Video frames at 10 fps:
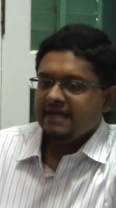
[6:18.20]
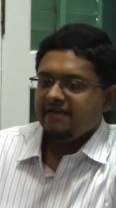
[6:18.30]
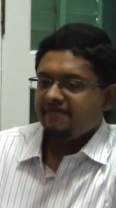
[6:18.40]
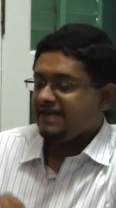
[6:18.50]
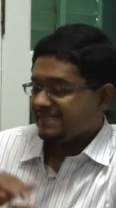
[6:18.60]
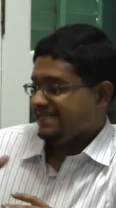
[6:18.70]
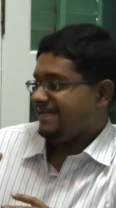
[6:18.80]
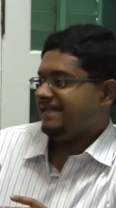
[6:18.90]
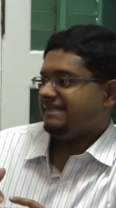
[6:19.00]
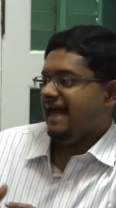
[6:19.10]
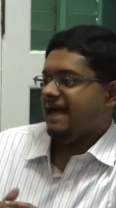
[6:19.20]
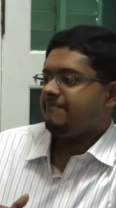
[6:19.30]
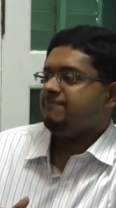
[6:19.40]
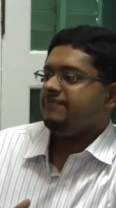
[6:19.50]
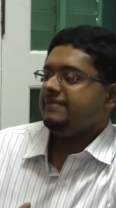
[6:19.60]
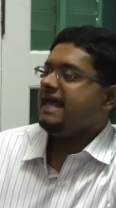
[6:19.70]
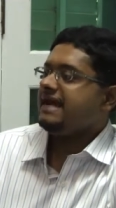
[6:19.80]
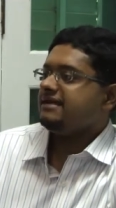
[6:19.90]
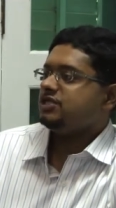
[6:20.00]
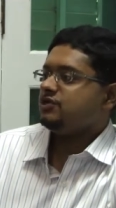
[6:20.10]
If it doesn't hit that,
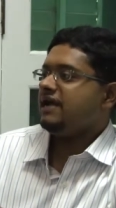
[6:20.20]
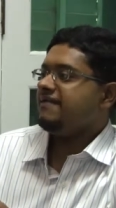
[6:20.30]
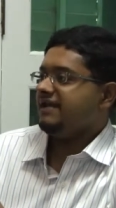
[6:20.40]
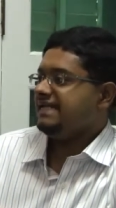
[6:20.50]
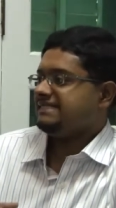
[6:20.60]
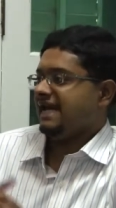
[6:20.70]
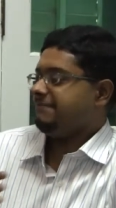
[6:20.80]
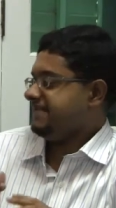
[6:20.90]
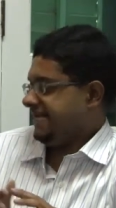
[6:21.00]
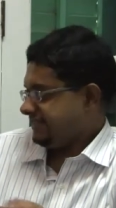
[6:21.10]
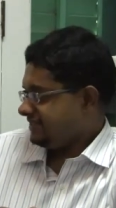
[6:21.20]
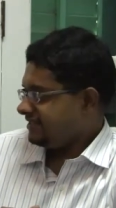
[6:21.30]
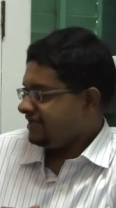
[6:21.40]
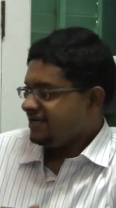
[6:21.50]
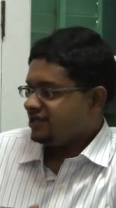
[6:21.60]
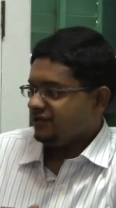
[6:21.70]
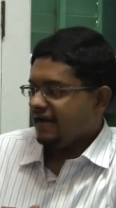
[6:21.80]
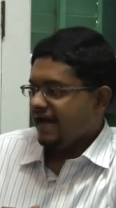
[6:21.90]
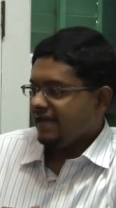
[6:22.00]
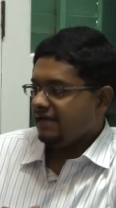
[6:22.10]
then should I release an update? Should
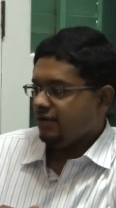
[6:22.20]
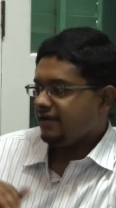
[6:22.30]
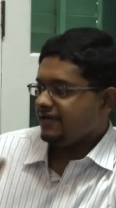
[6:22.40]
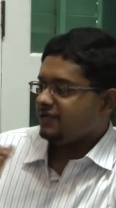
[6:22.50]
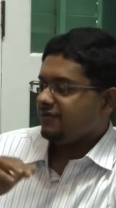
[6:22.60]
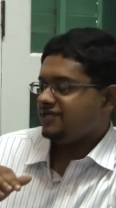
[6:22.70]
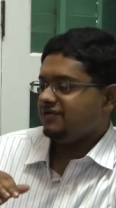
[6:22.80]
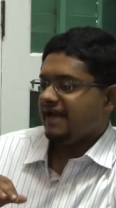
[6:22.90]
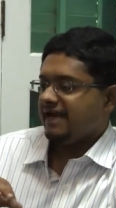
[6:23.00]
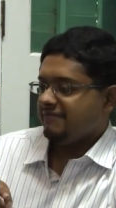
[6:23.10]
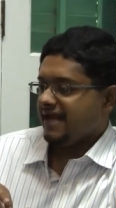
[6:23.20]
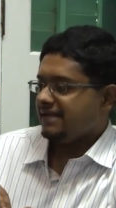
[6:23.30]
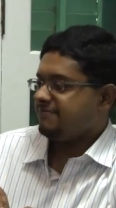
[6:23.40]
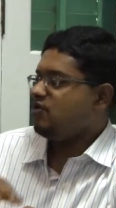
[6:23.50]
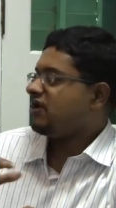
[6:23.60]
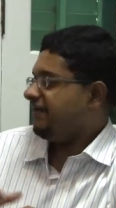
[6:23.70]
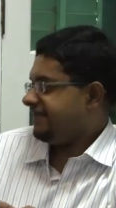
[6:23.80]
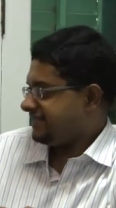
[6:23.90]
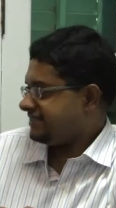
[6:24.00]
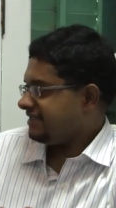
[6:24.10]
I look into it? Should I make it more
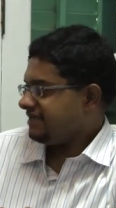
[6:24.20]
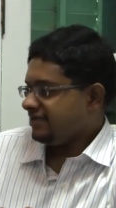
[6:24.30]
current?